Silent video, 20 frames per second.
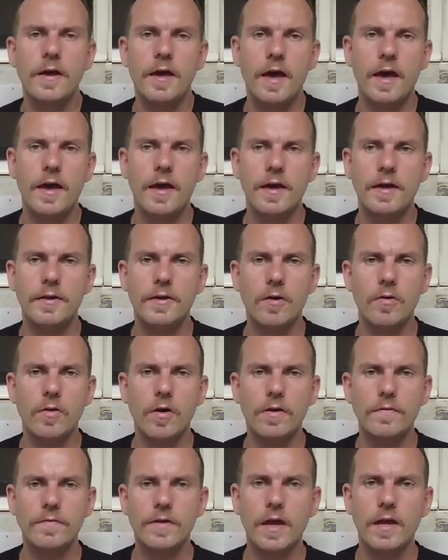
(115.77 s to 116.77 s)
And a
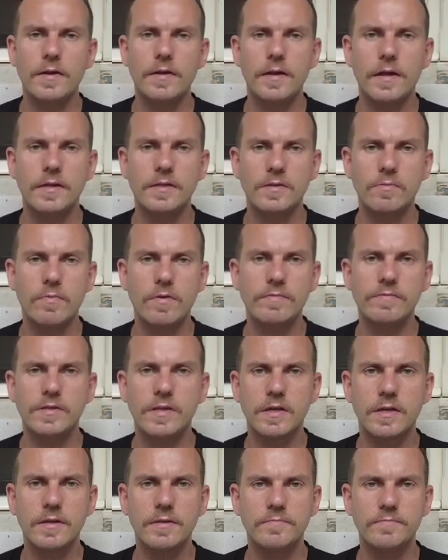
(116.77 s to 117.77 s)
lot of candidates we've
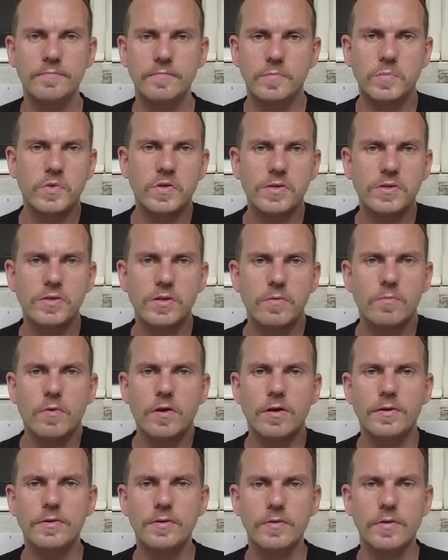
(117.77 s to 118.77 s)
seen just don't
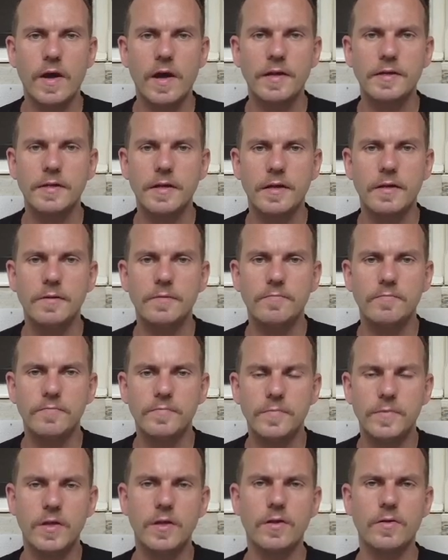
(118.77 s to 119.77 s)
want to do that. And,
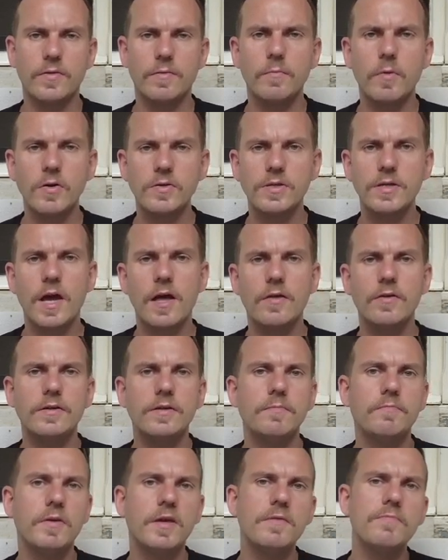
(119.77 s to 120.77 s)
you know, the most
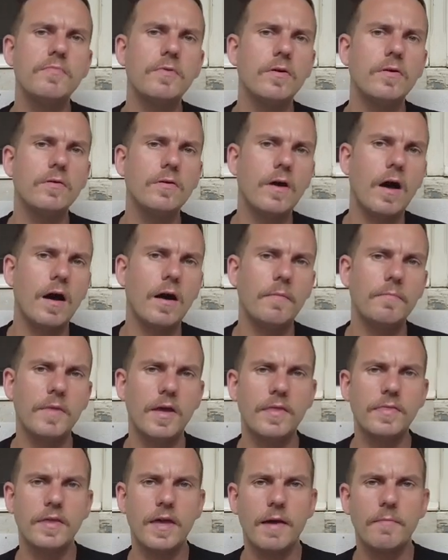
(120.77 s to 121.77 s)
talented people
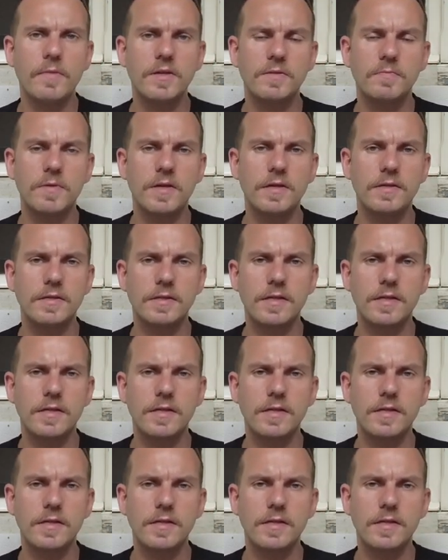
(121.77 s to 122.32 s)
in the MSP